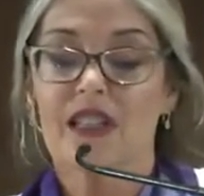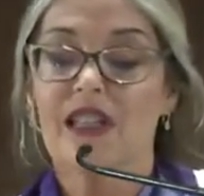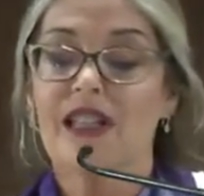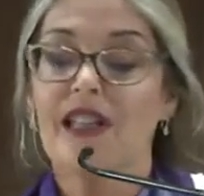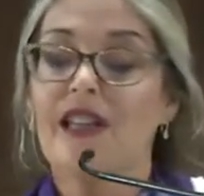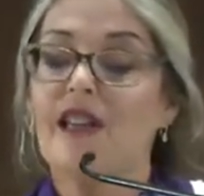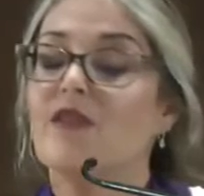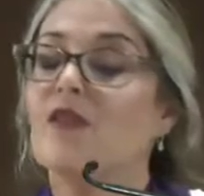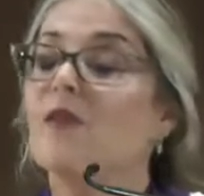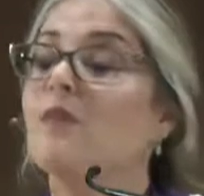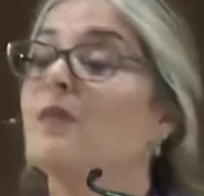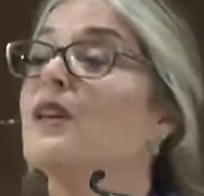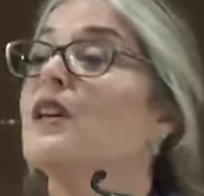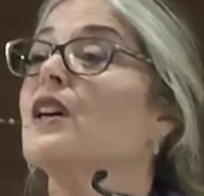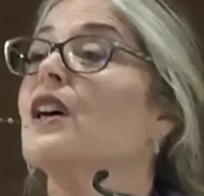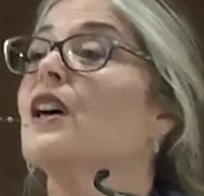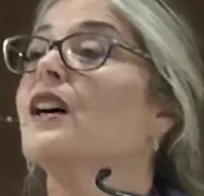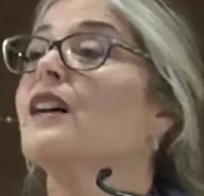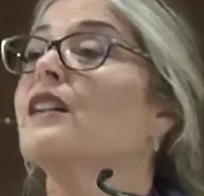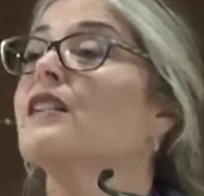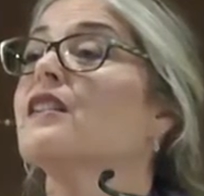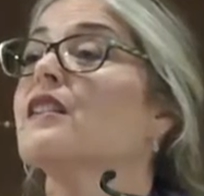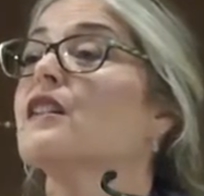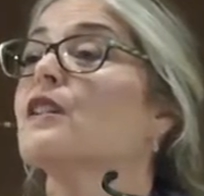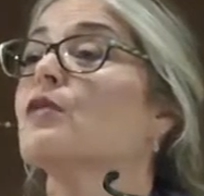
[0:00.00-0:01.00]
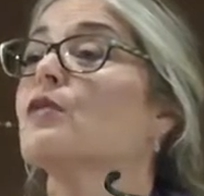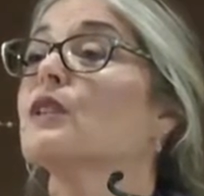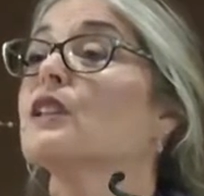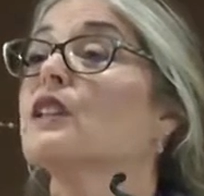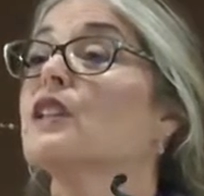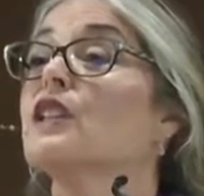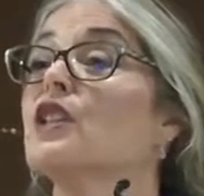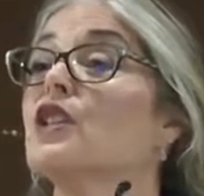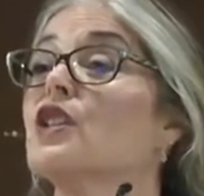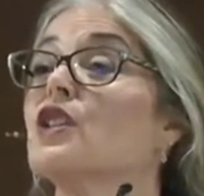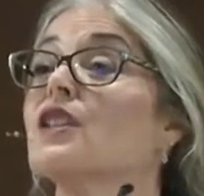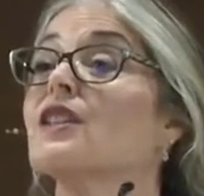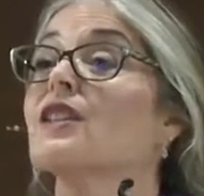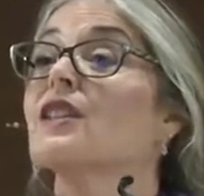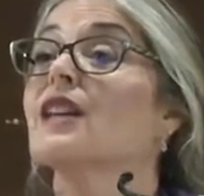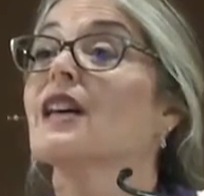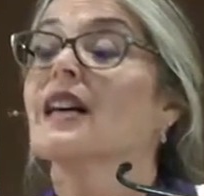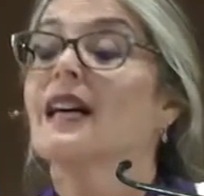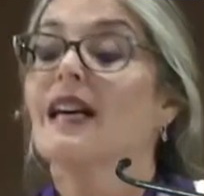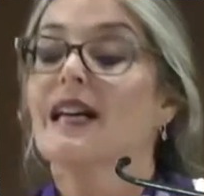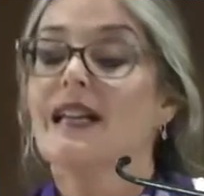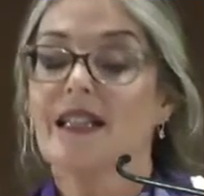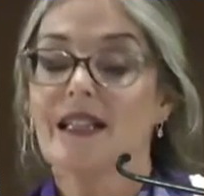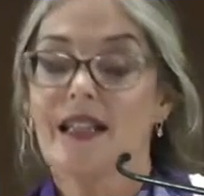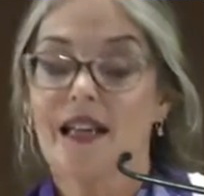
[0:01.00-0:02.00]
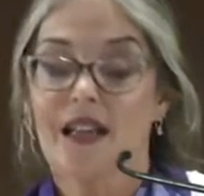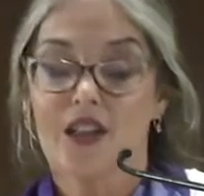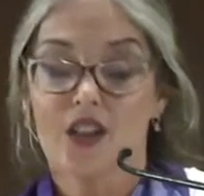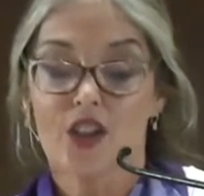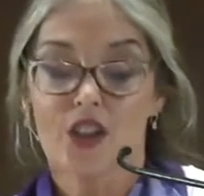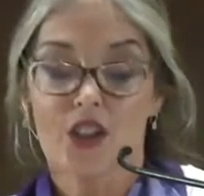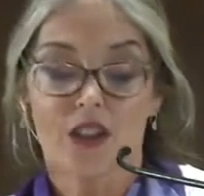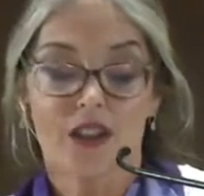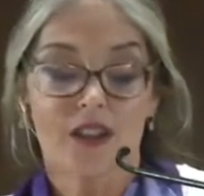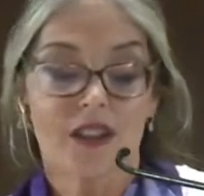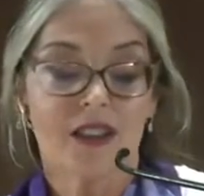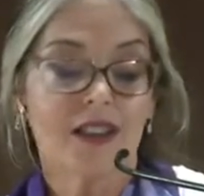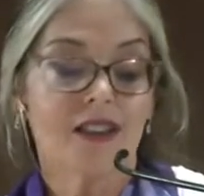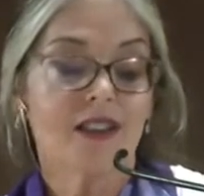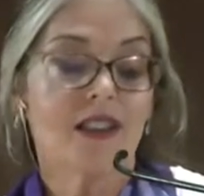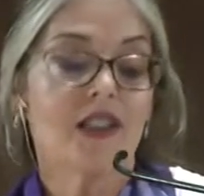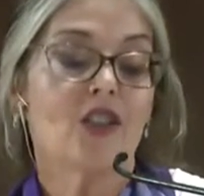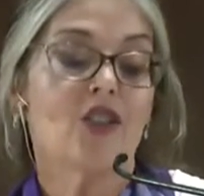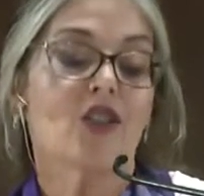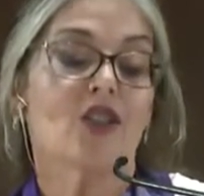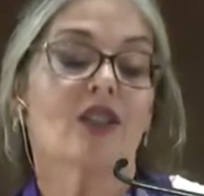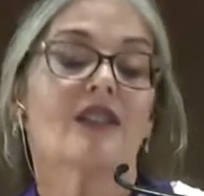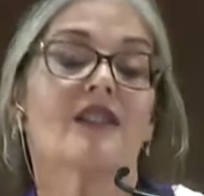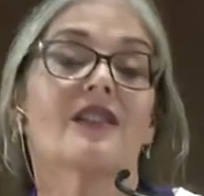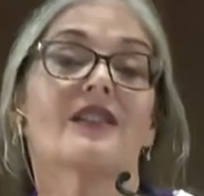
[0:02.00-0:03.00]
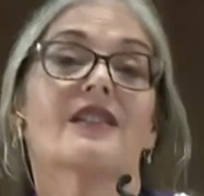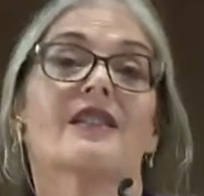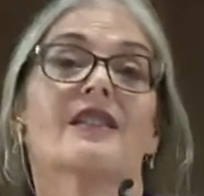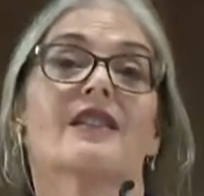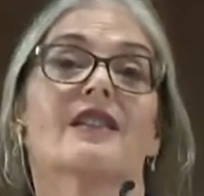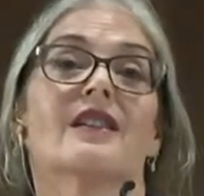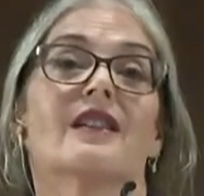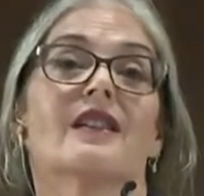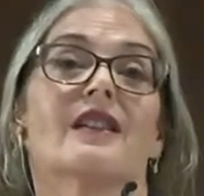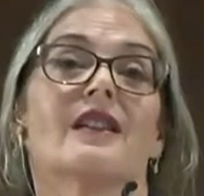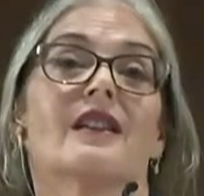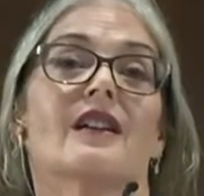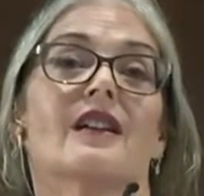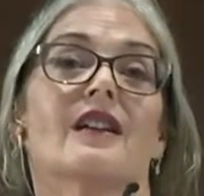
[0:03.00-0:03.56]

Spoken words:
and even beyond their religious and national allegiance.